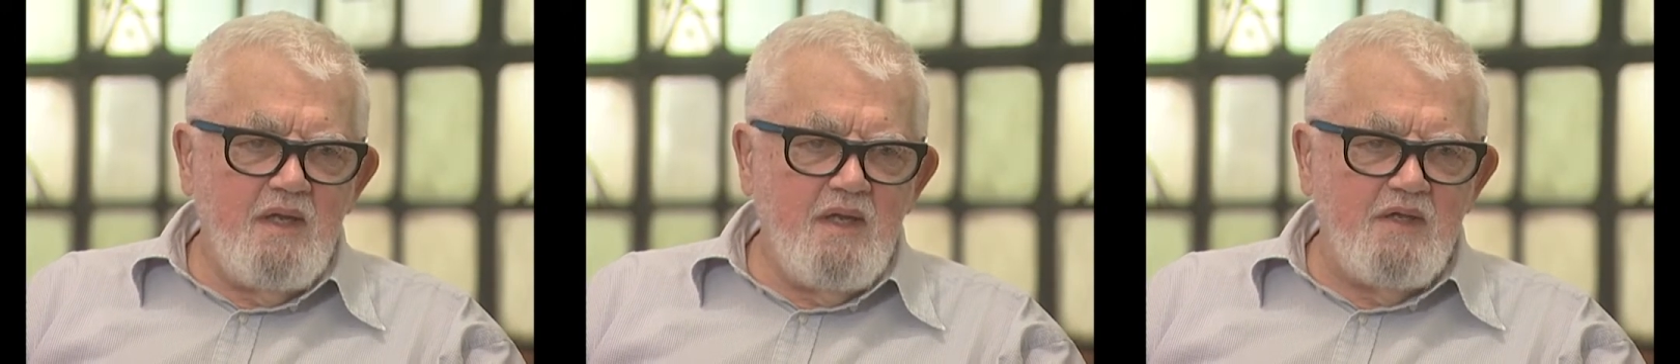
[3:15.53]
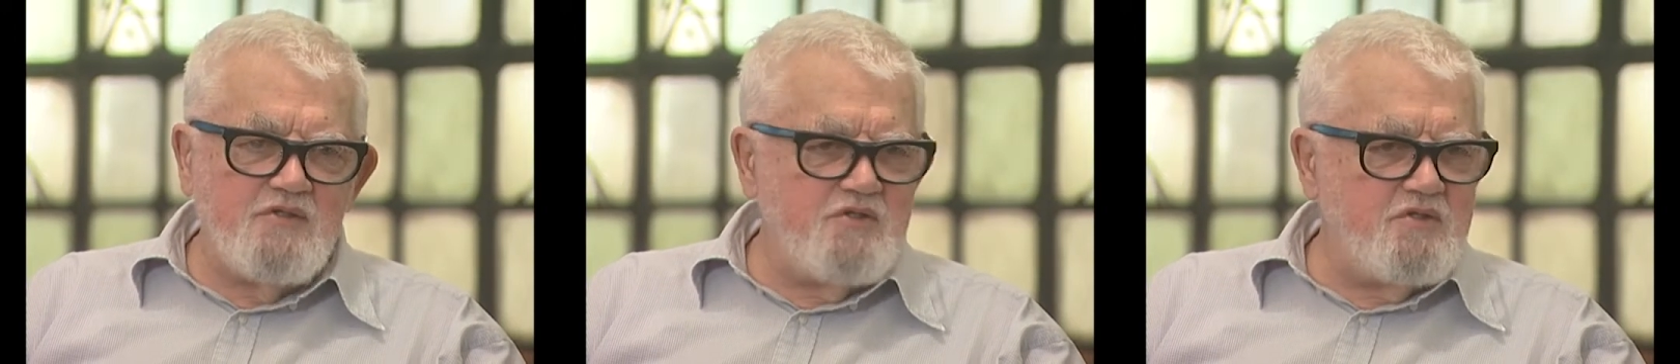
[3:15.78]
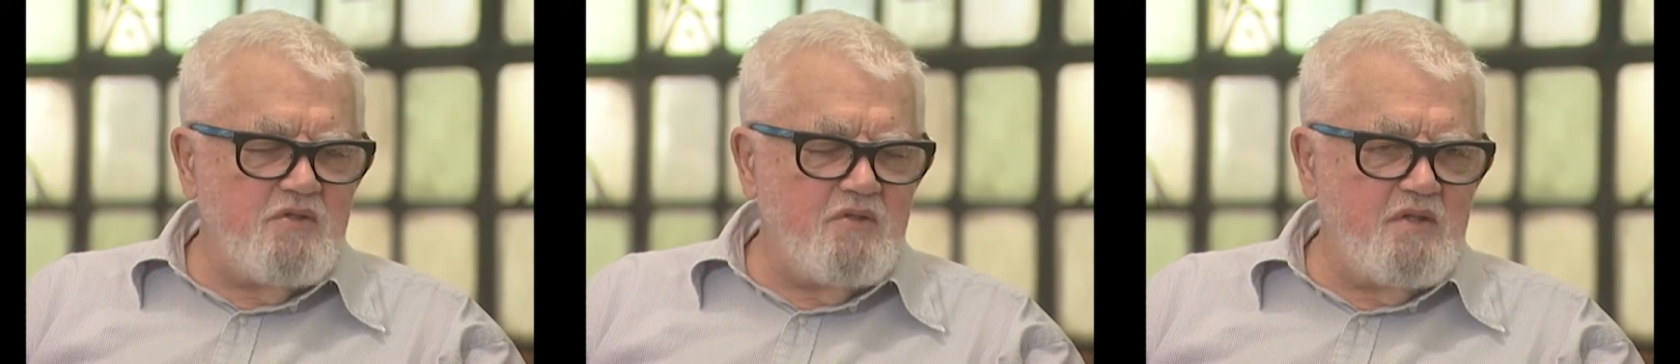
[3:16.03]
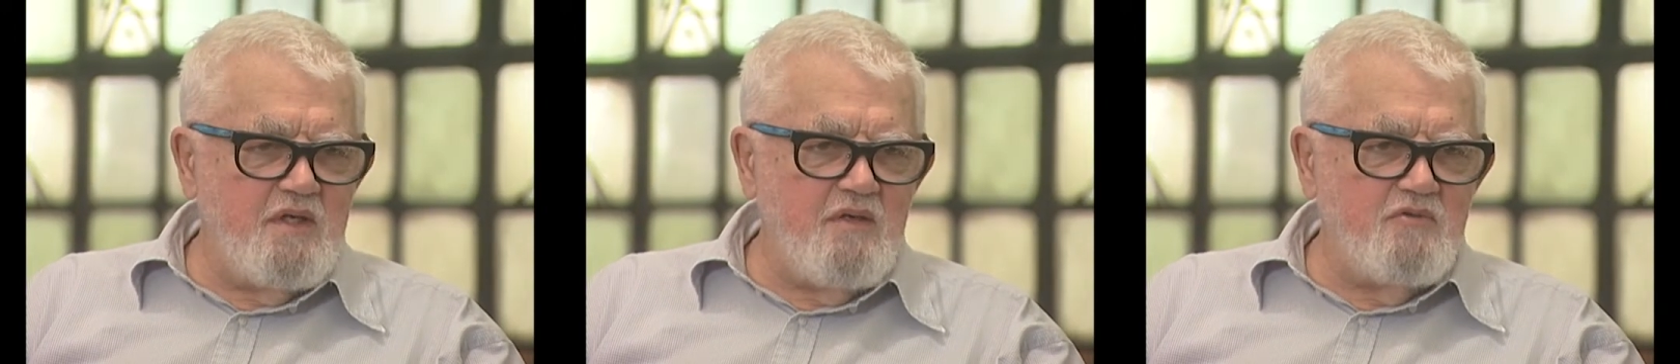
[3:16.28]
has
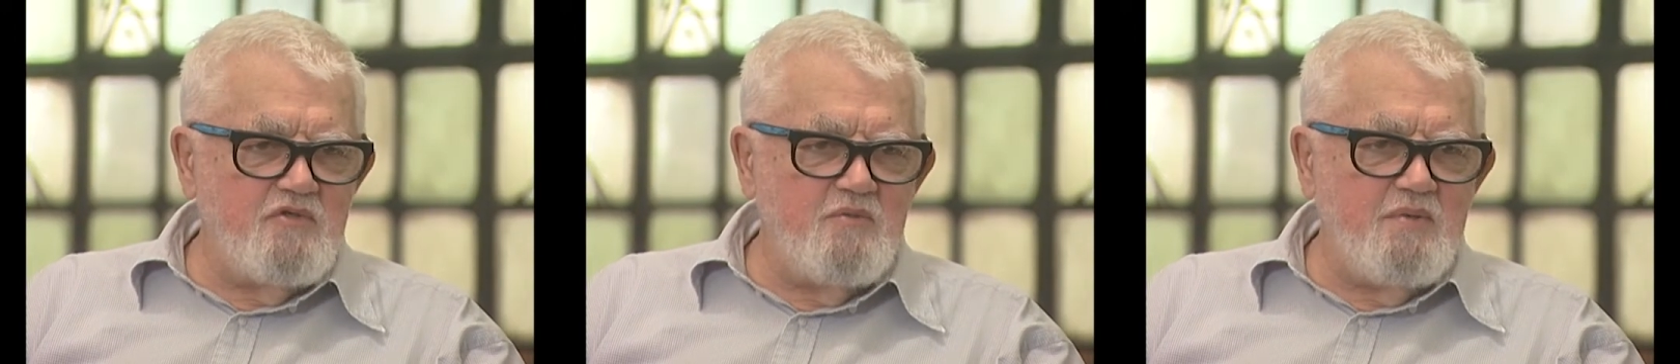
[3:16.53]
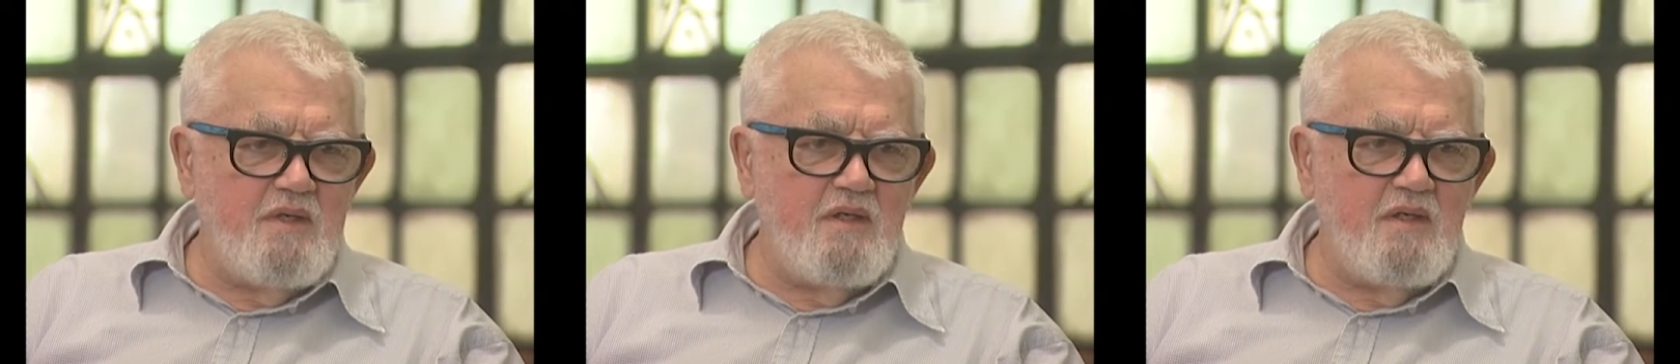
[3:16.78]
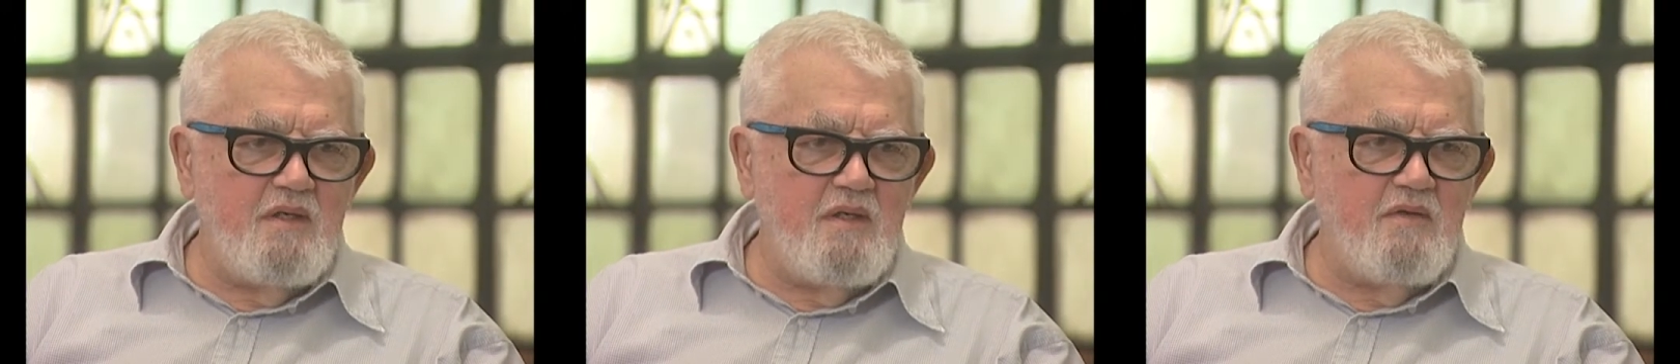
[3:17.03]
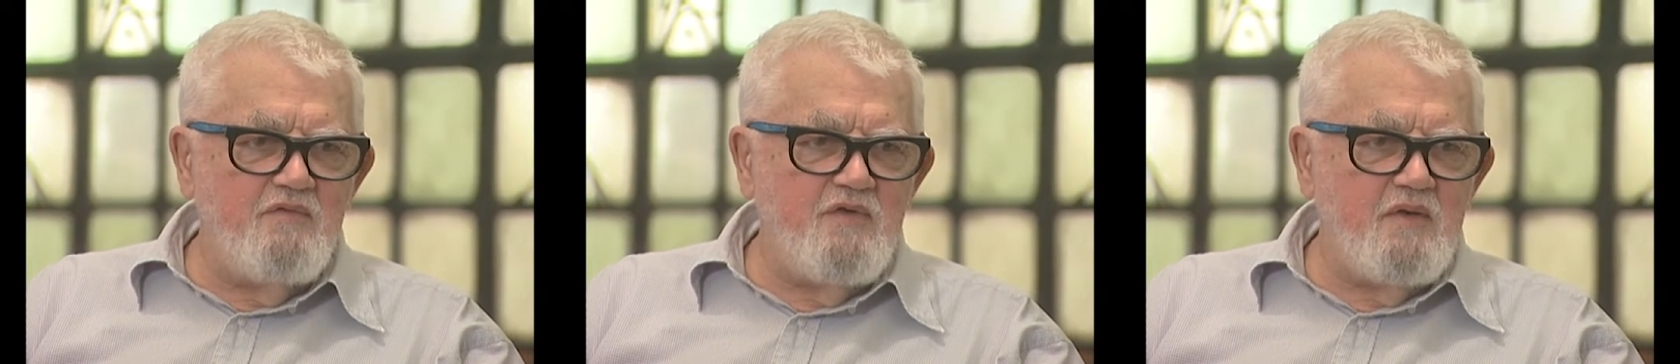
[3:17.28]
turned out to be
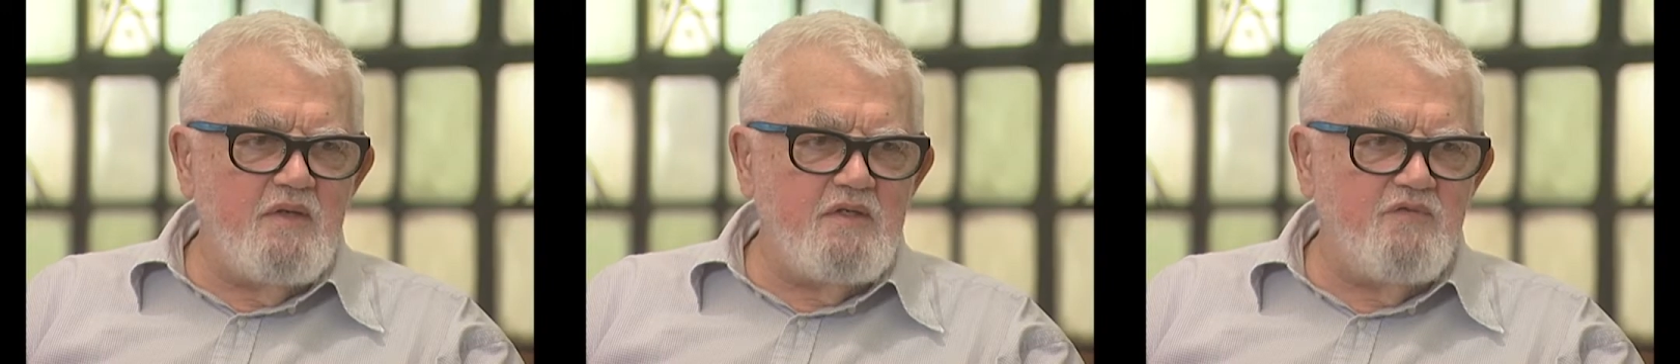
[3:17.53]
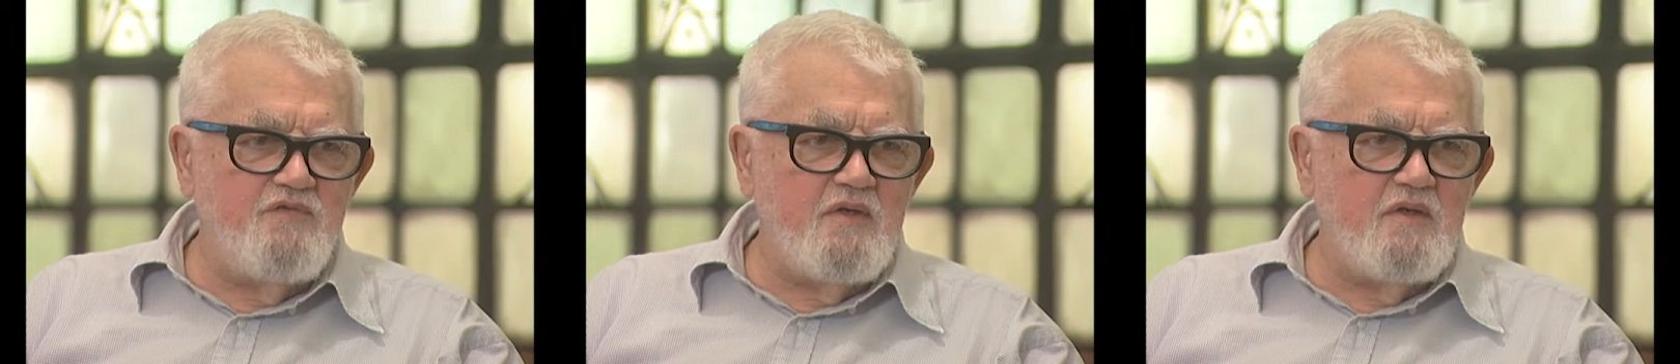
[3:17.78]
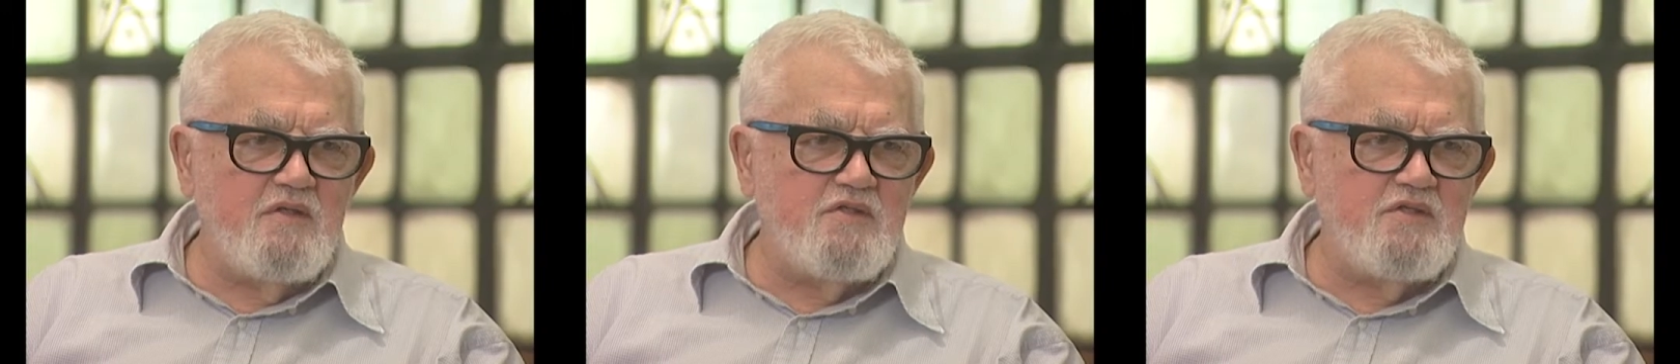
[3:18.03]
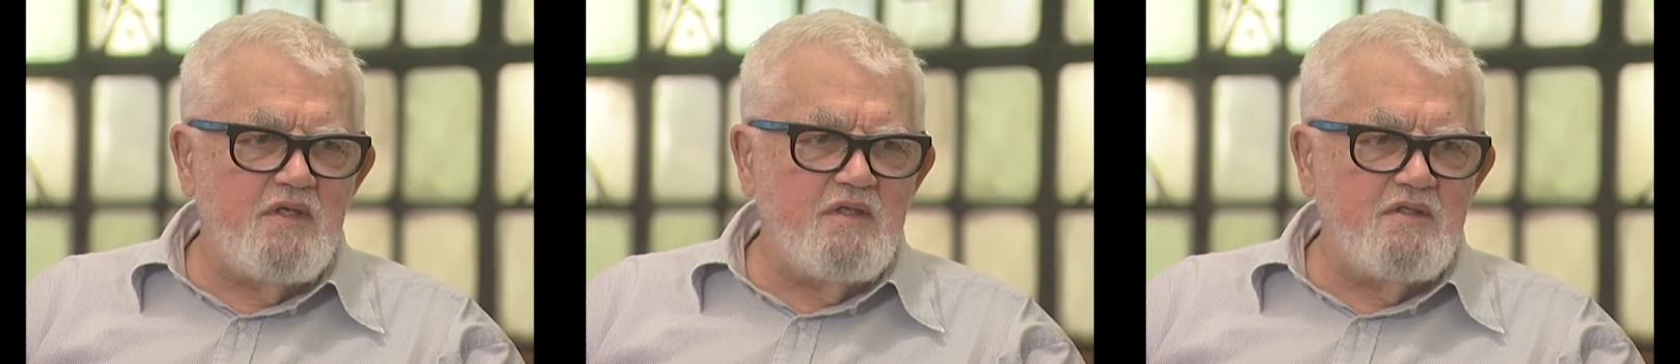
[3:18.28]
a very difficult
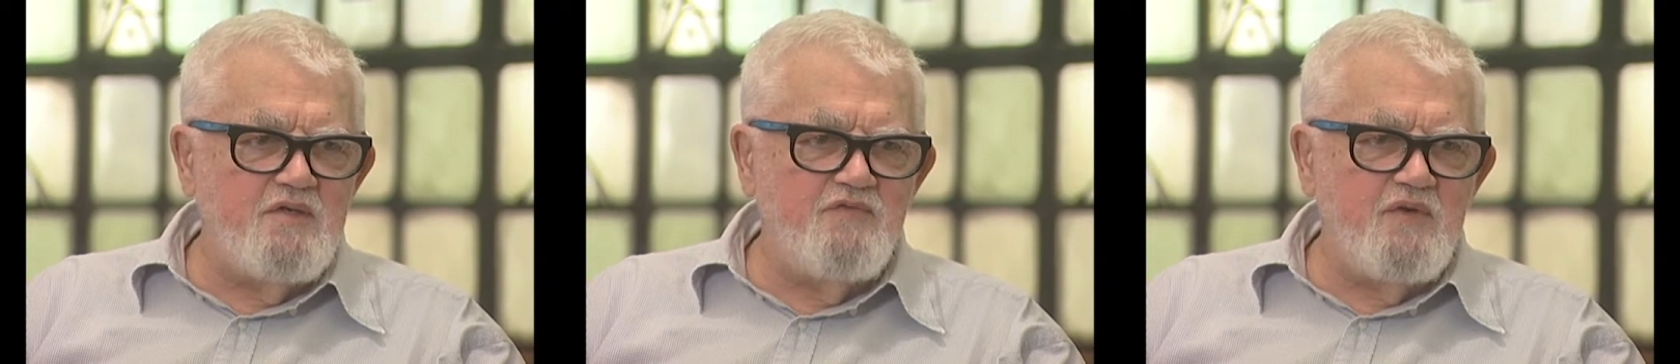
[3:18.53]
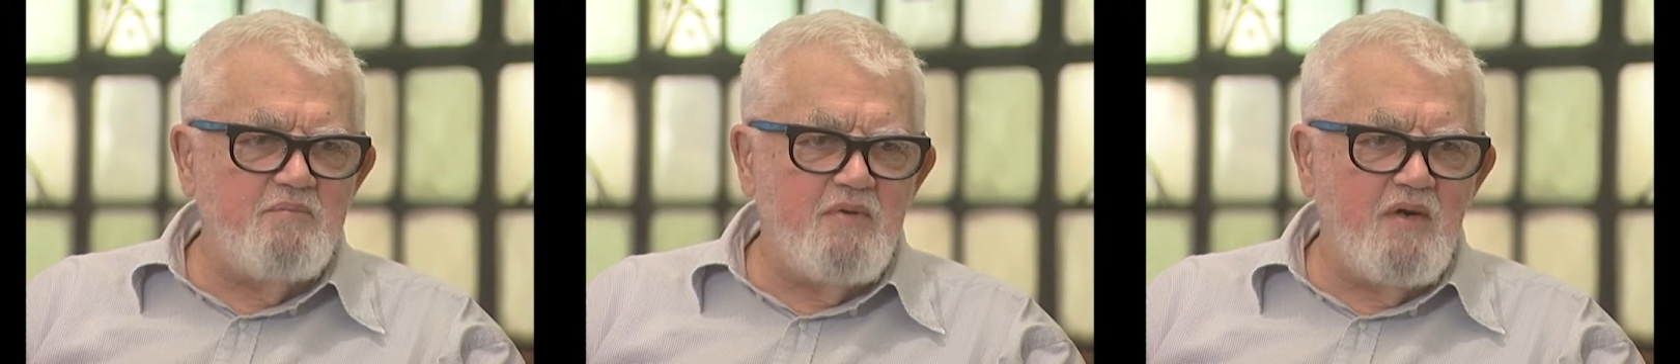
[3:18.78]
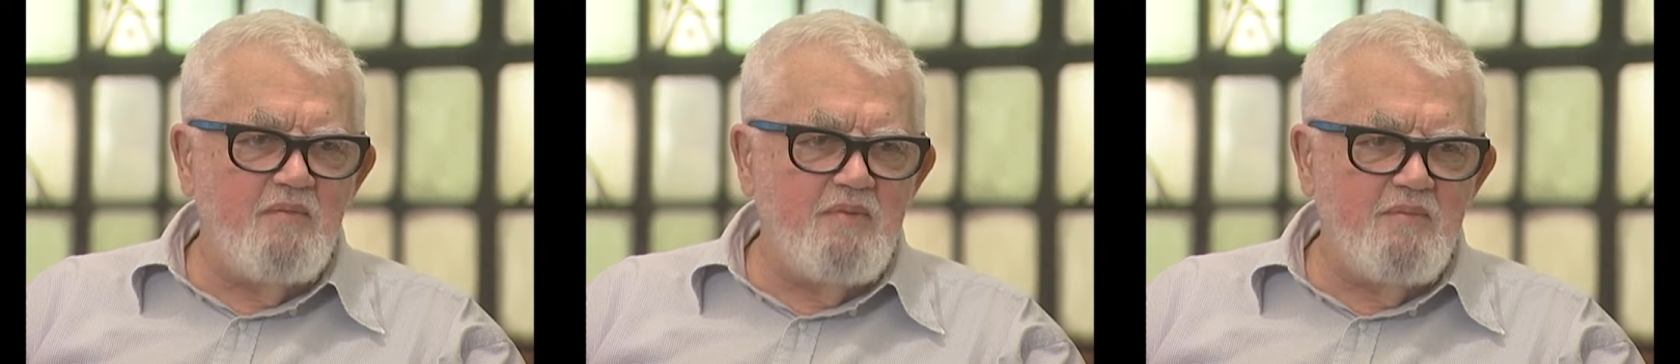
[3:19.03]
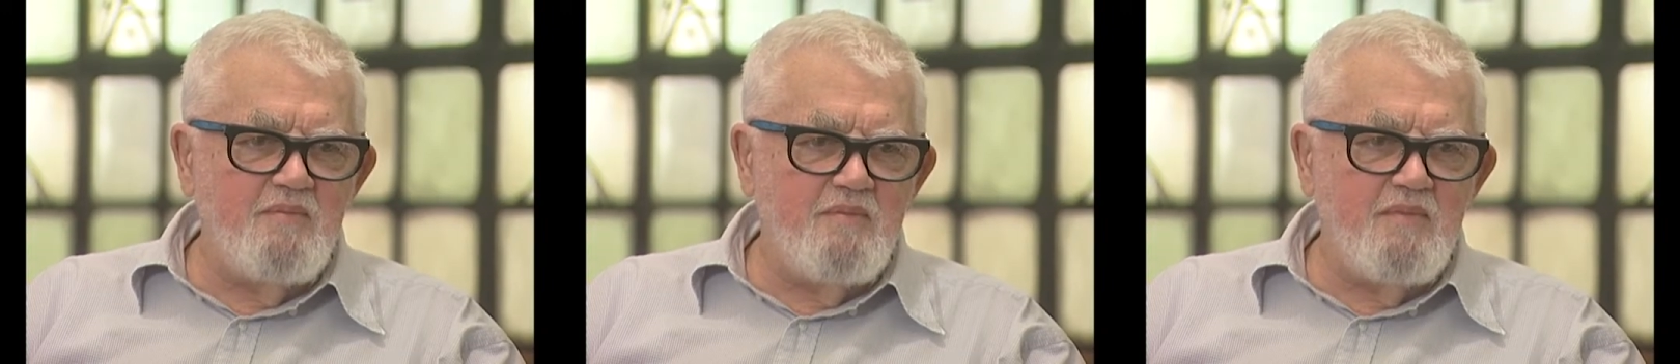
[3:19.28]
scientific
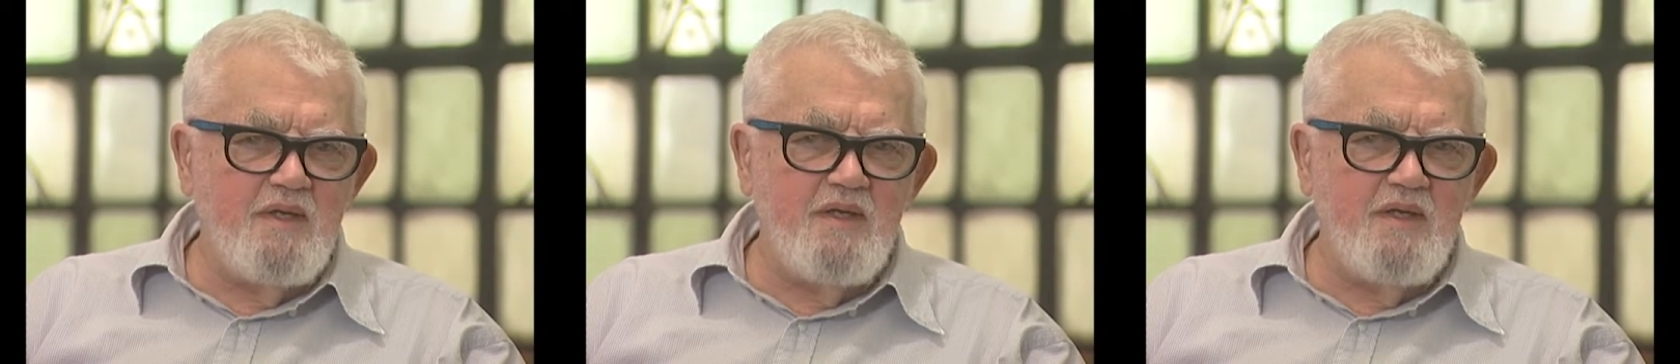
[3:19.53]
problem